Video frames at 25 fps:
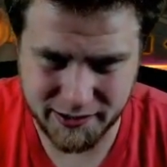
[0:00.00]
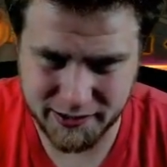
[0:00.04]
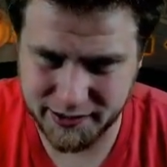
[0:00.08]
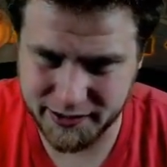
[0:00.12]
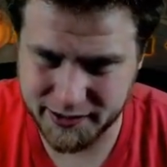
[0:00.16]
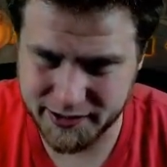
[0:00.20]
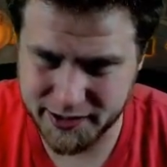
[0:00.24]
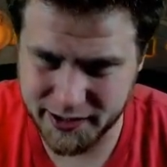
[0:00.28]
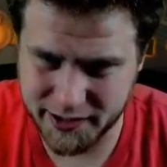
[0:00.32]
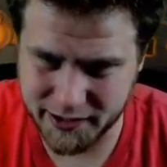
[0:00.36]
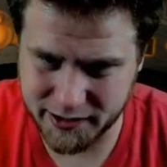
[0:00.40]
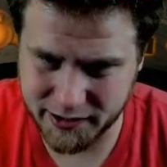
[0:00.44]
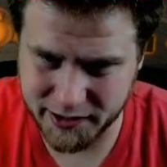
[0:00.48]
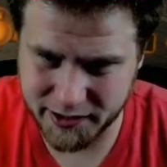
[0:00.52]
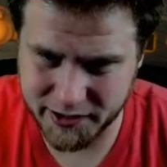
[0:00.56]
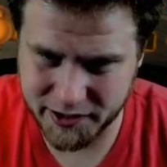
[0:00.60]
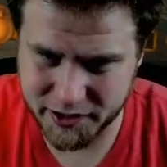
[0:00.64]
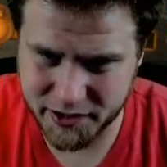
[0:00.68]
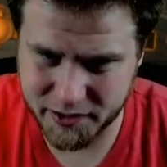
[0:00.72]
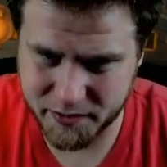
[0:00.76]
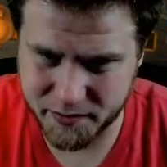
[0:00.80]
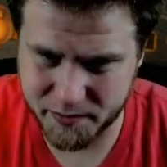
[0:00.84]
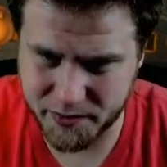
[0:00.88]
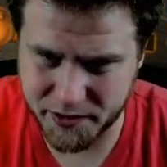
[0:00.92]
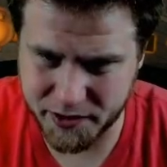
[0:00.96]
Deadly
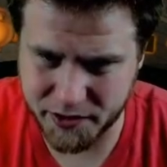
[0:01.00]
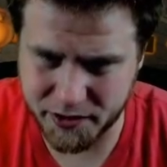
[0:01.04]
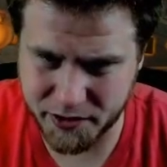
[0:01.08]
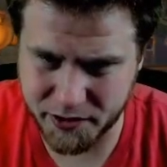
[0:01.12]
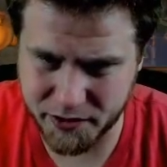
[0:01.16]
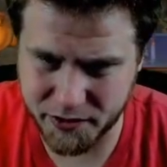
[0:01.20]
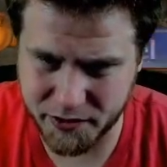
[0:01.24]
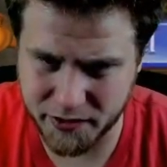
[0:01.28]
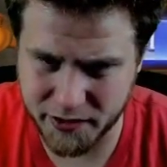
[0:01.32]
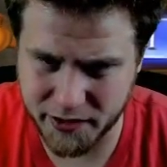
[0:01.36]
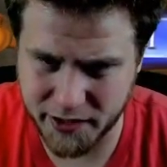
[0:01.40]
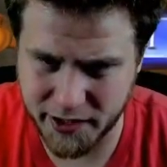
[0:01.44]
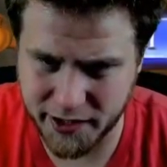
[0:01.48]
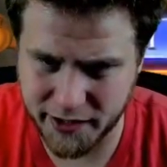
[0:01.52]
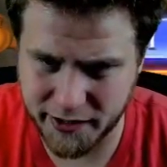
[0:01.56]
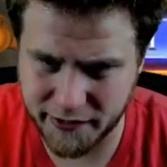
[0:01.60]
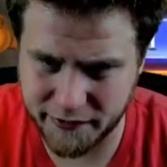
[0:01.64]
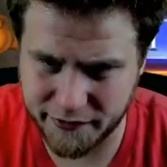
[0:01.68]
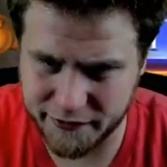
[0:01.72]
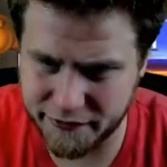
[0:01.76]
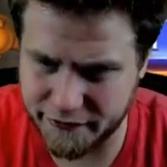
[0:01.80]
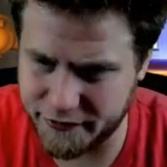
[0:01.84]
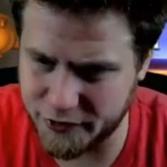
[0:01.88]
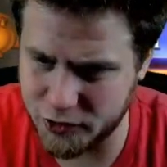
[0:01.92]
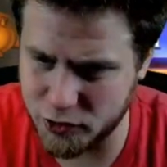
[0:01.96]
Dispute, a
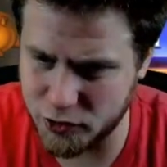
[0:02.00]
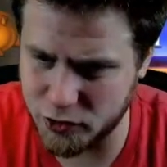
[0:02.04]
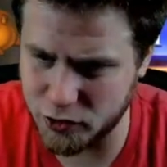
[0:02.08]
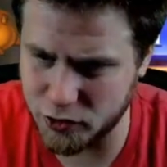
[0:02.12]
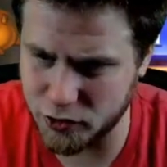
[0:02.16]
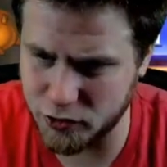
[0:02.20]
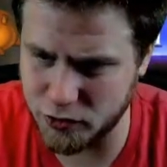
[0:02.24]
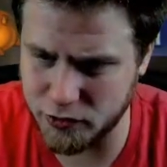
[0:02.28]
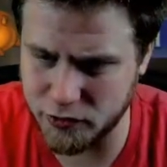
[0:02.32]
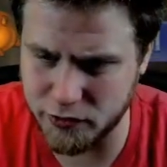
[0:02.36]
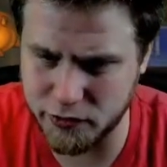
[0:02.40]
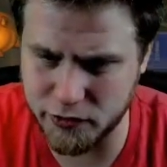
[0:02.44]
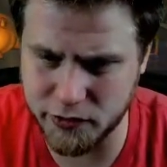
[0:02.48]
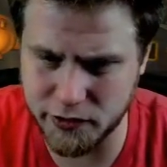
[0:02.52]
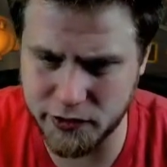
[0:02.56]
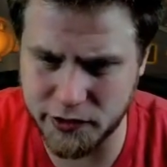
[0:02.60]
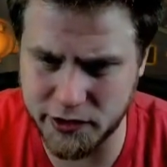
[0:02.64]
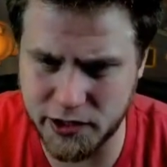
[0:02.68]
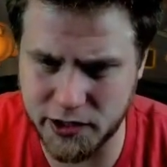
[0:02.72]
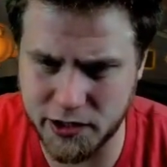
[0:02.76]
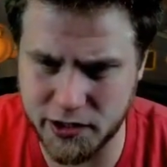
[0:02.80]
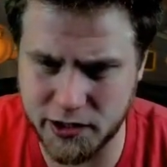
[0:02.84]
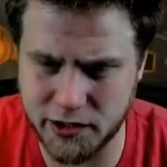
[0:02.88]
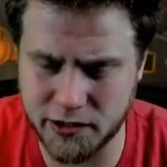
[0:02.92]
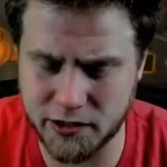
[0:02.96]

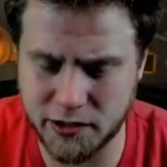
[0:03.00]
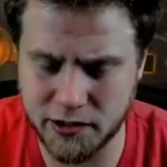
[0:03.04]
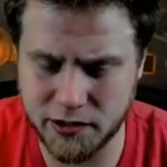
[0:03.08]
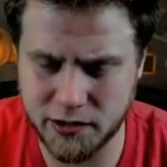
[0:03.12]
food.